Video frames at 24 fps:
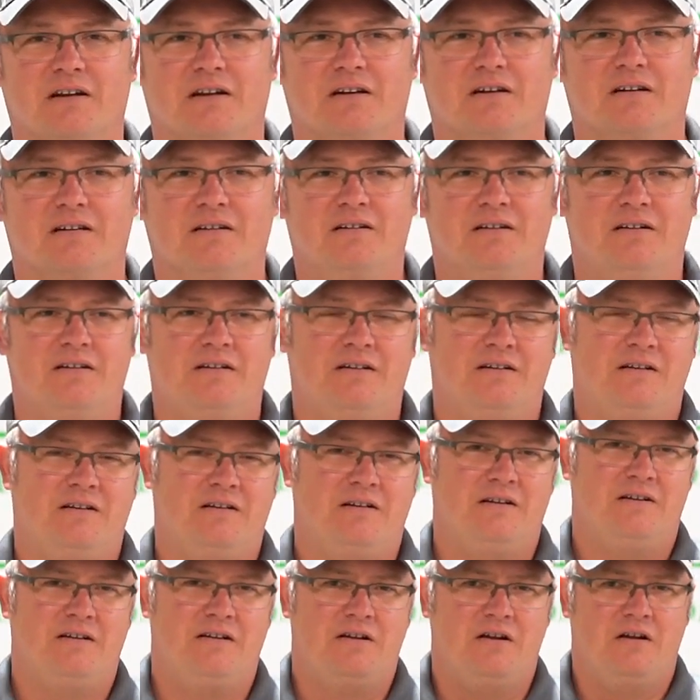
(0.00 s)
they're
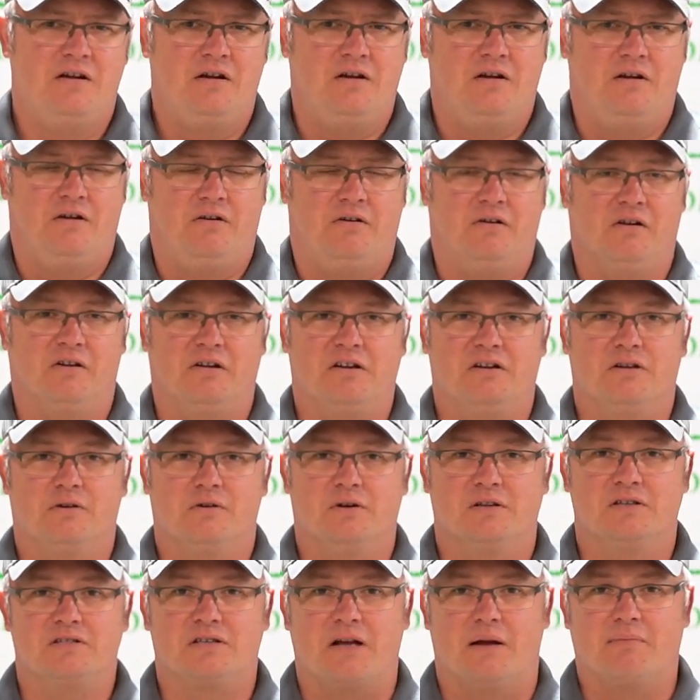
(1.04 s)
really
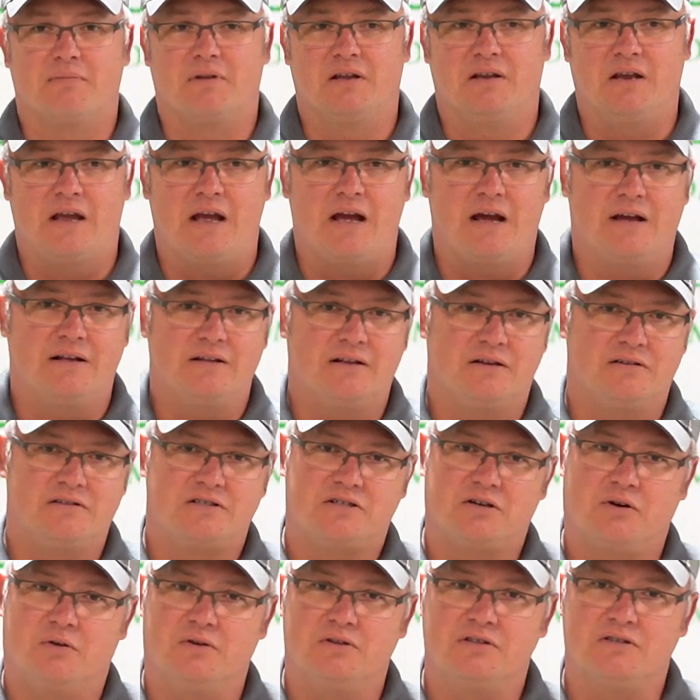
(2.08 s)
doing something. Yeah, they're
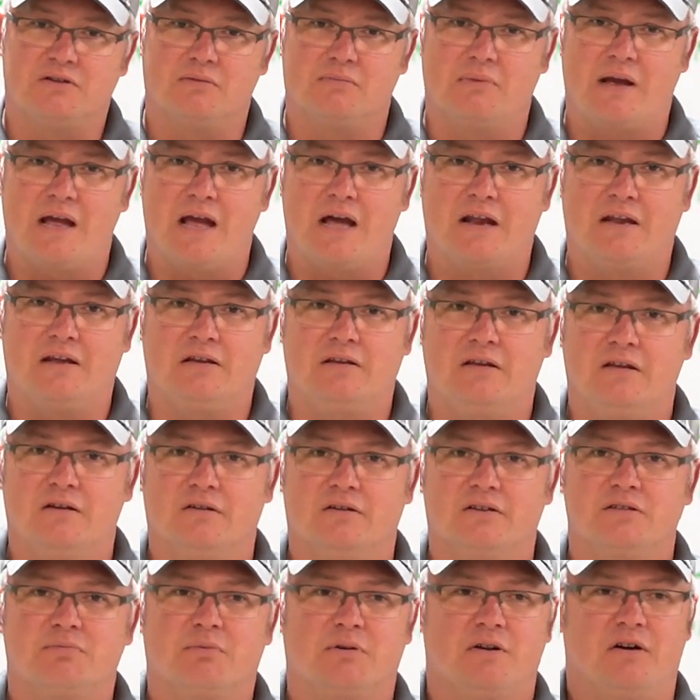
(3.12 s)
showing some adding
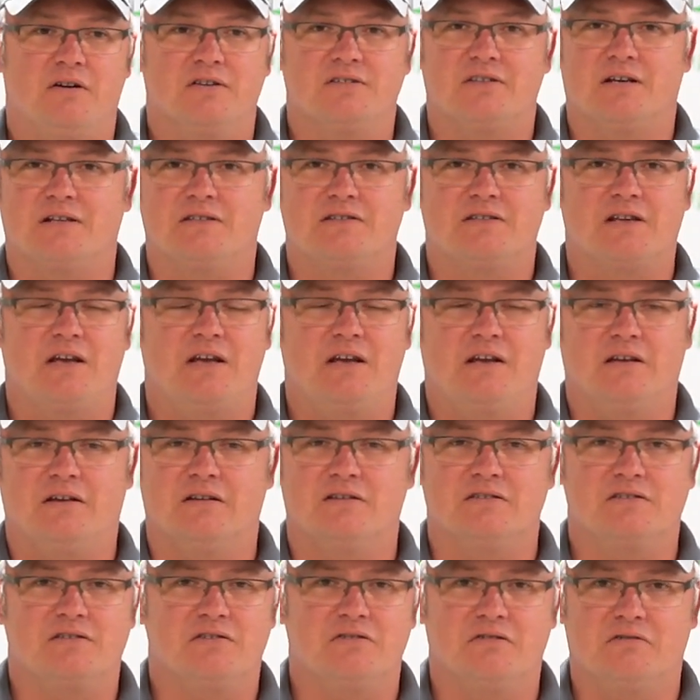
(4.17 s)
yields, but all that's saying
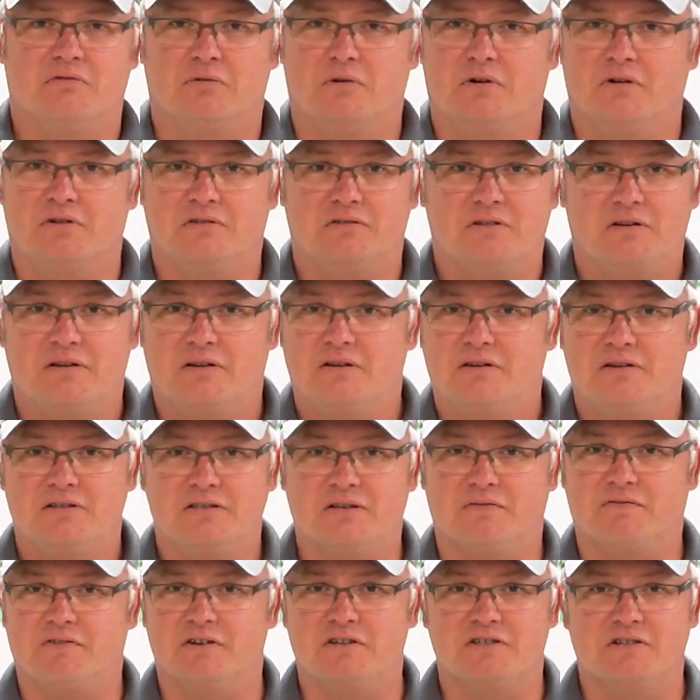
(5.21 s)
is you weren't
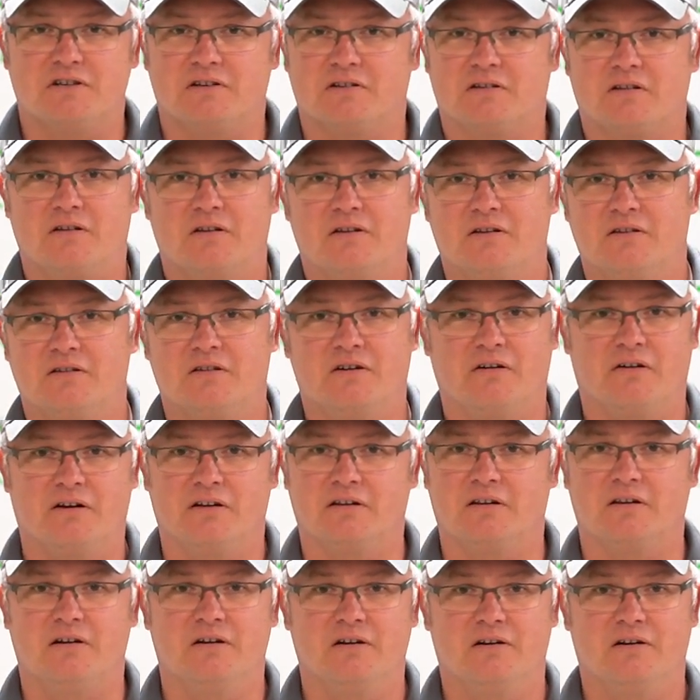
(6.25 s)
sufficient during the